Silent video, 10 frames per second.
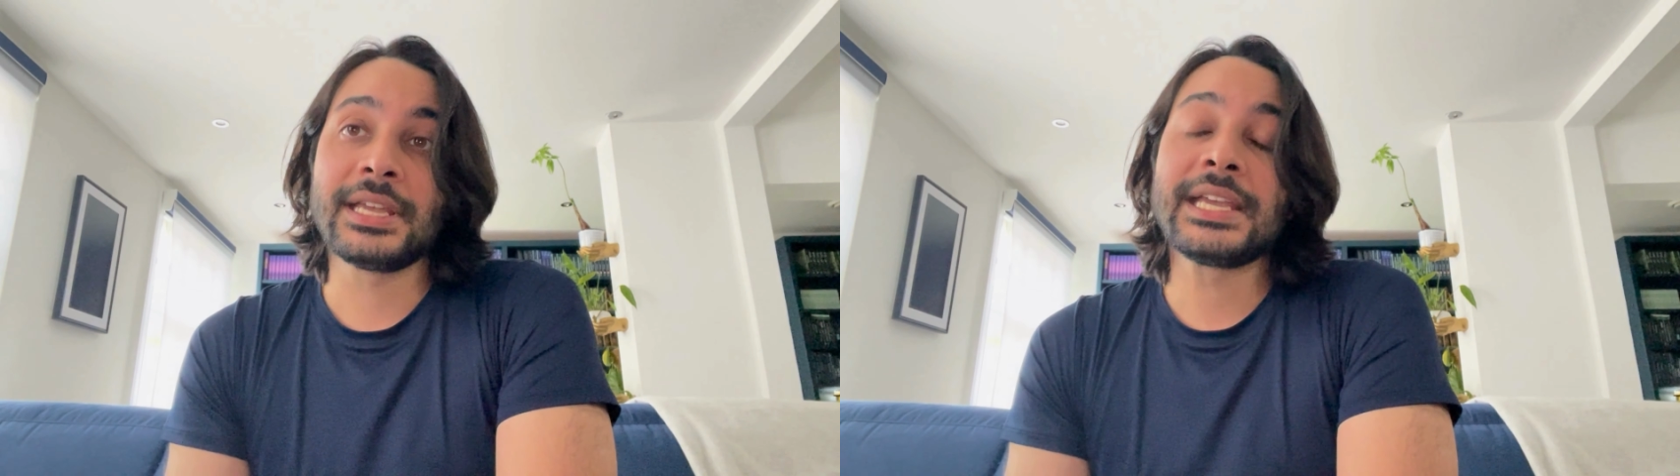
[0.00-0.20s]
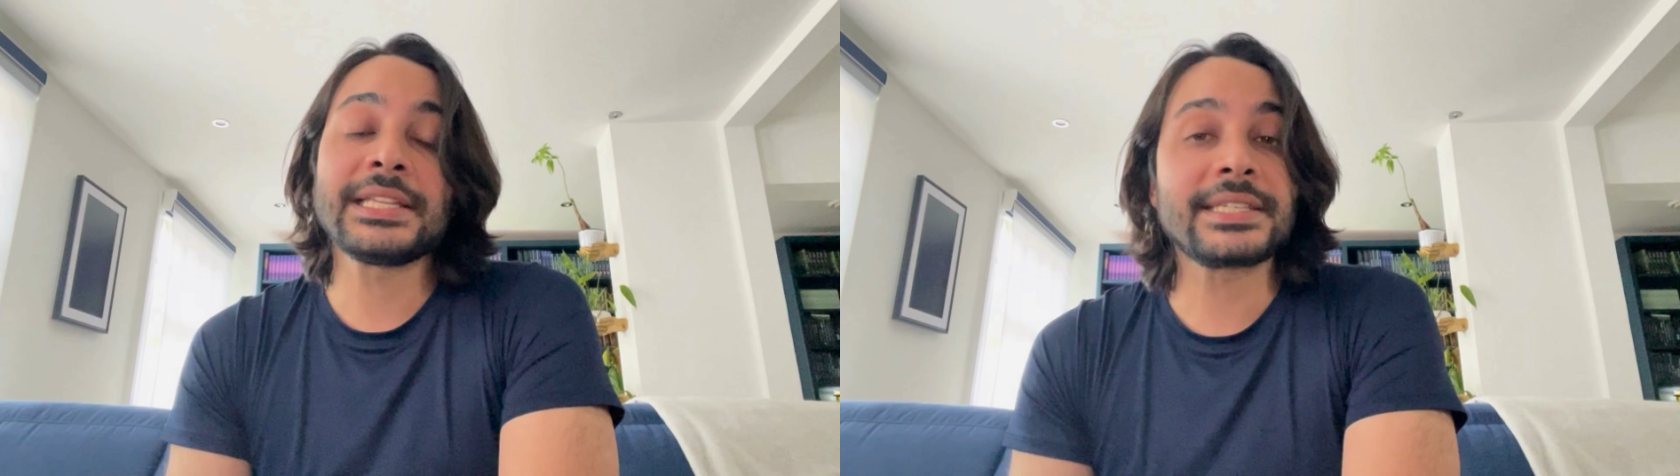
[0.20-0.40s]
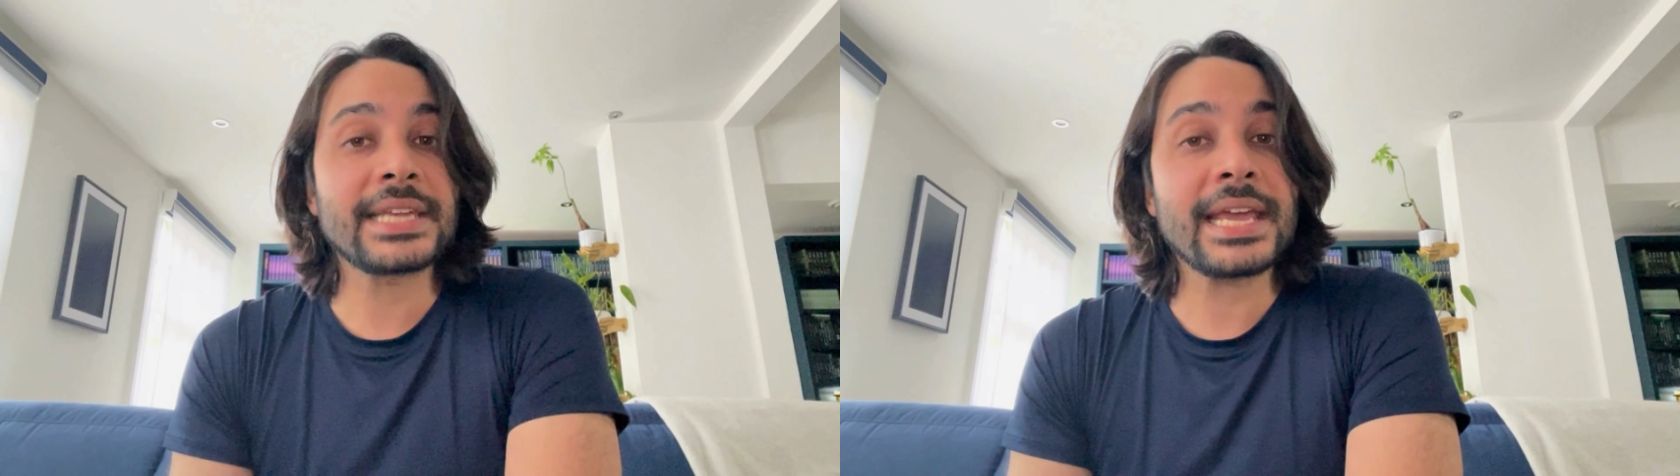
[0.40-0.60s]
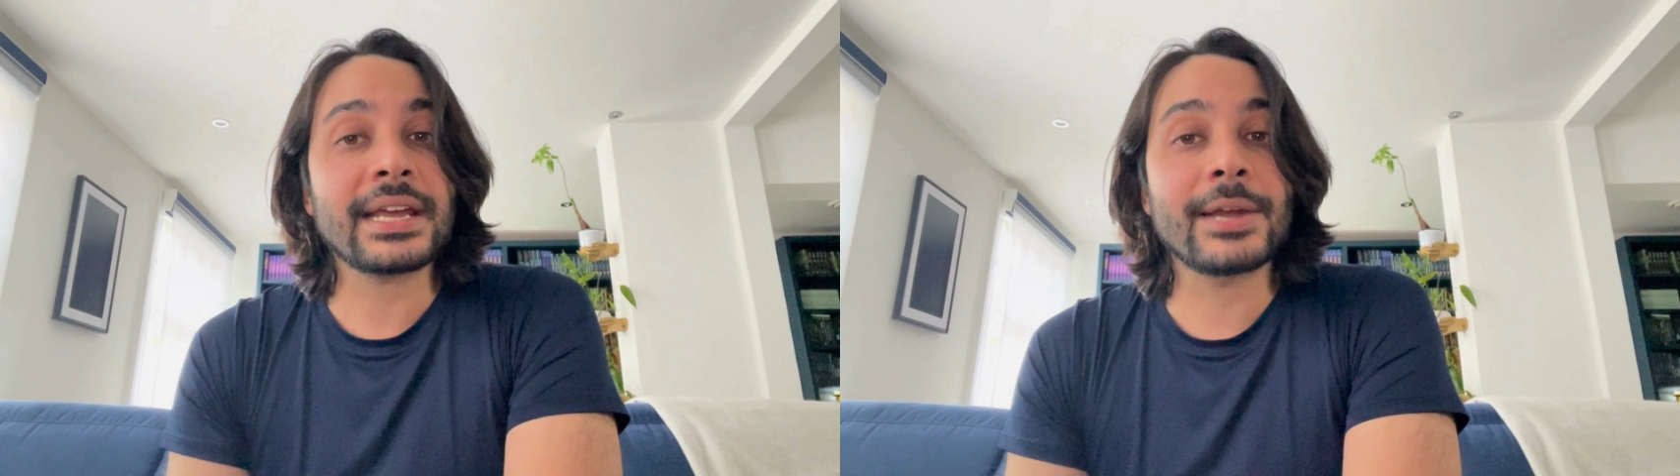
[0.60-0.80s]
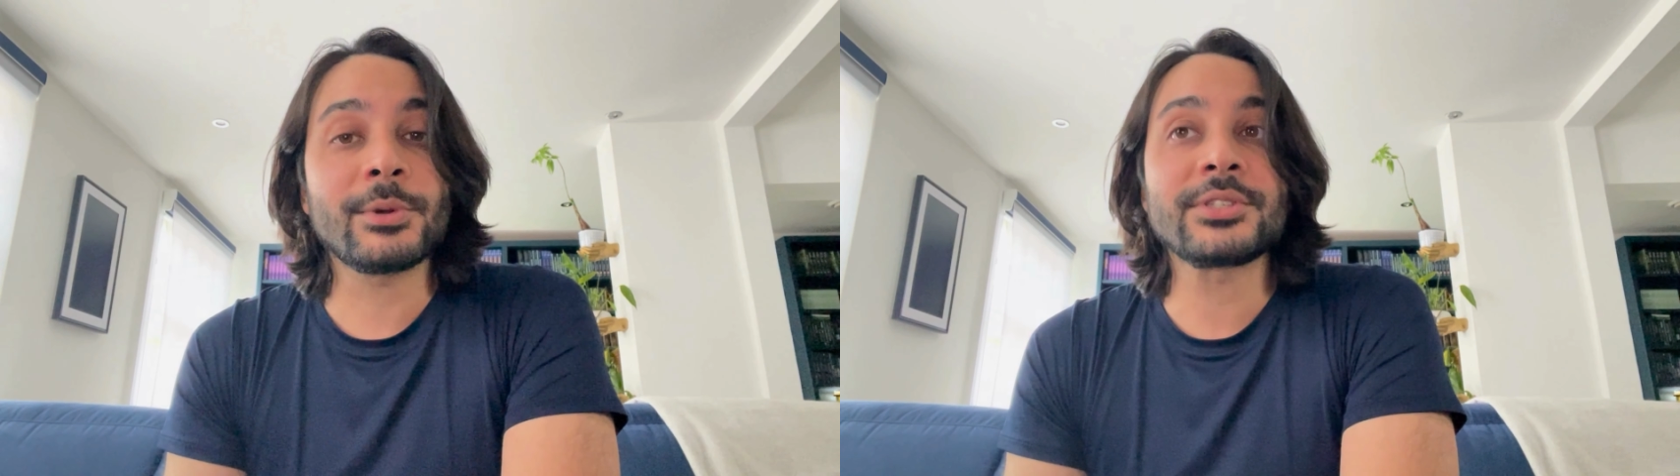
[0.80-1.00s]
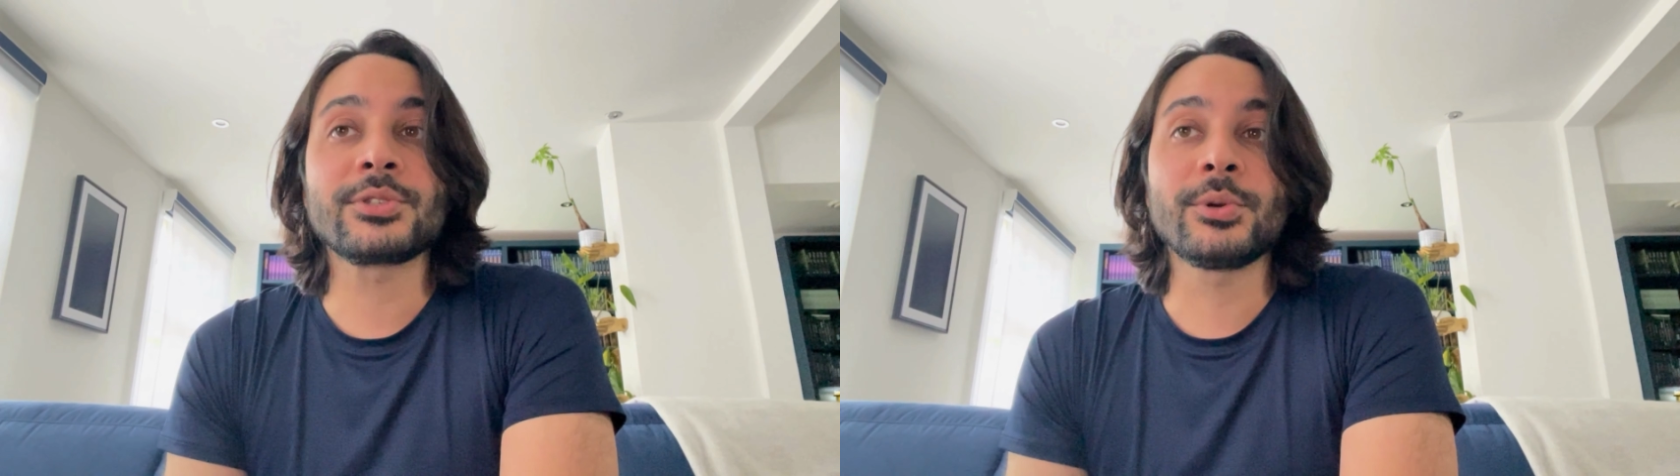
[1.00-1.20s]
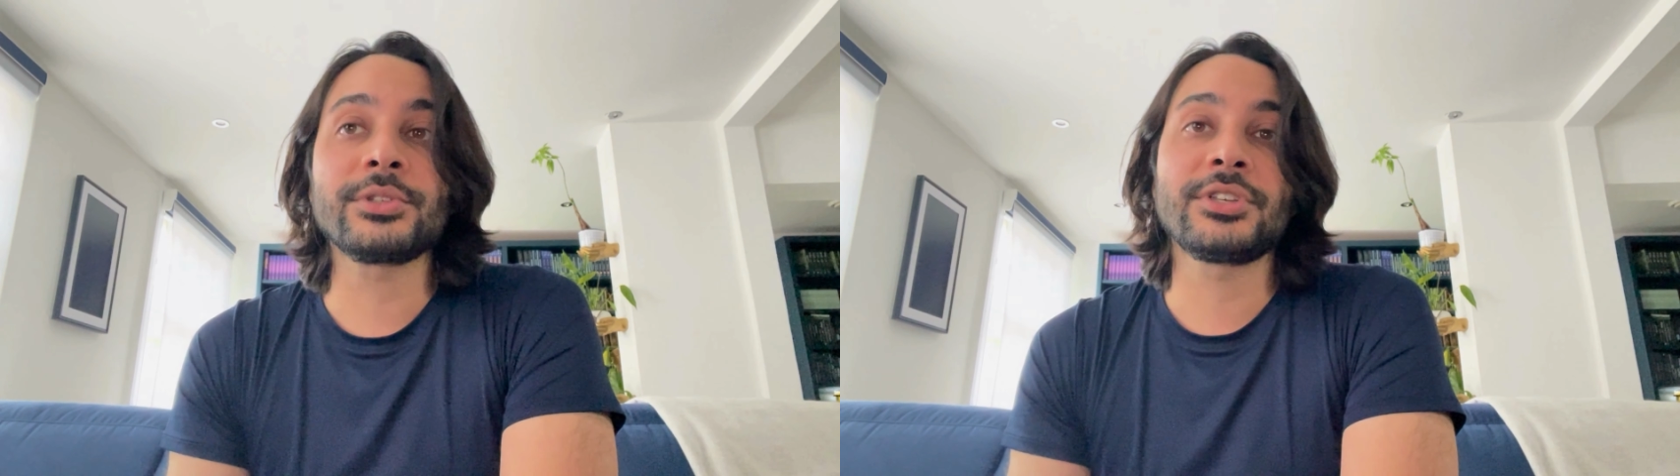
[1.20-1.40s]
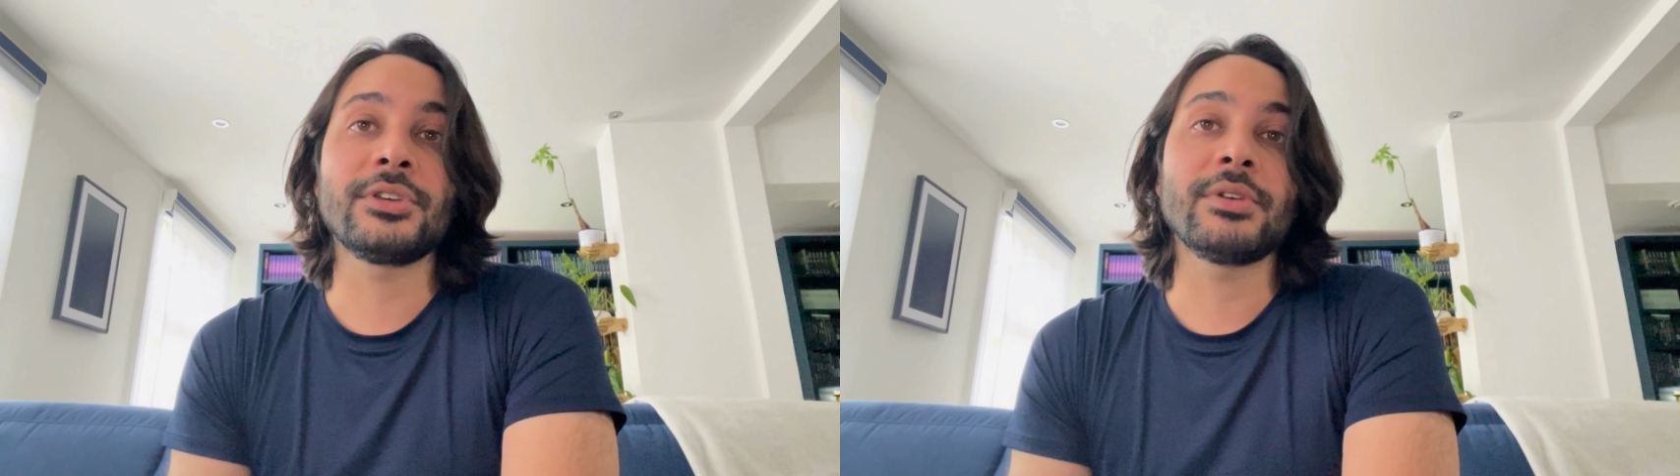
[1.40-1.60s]
Instead, I want to talk
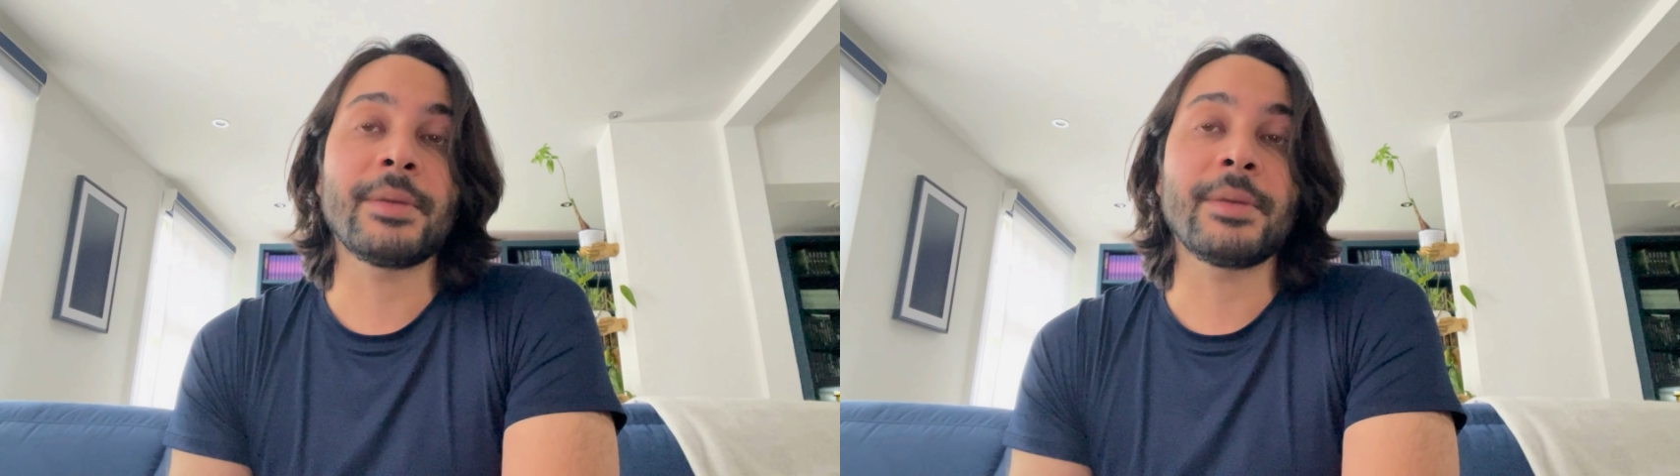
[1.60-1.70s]
to you